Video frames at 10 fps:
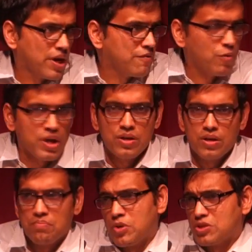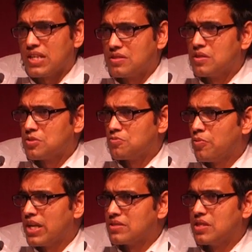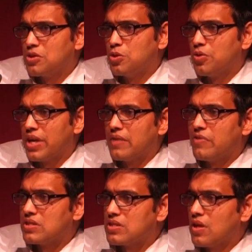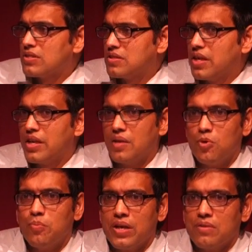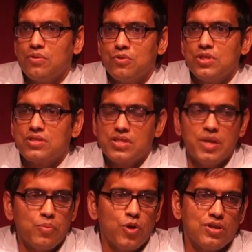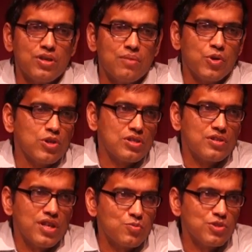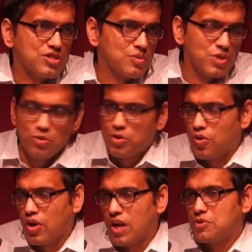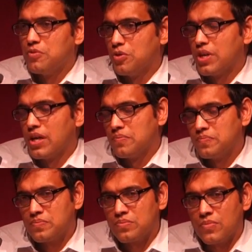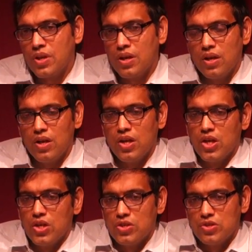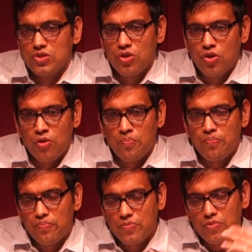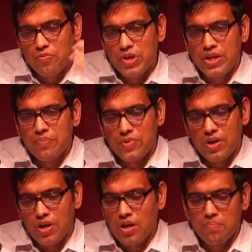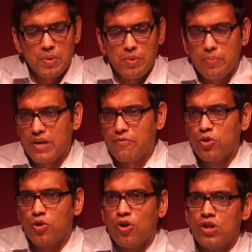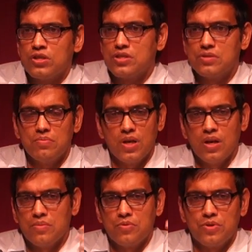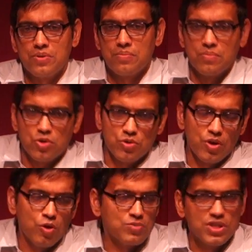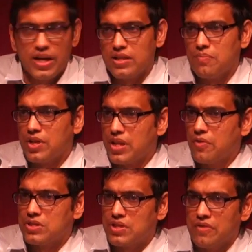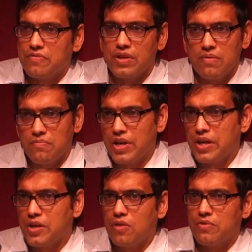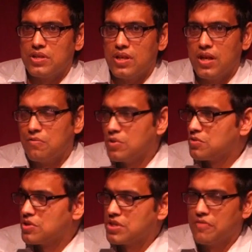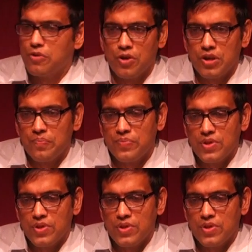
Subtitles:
Everyone, because that's a wise thing to do, right? When it starts raining in Mumbai, you just stay put because the transport system is going to collapse. We know that. So people made phone calls to their homes, telling them that they were safe and finding out whether their loved ones were safe or not.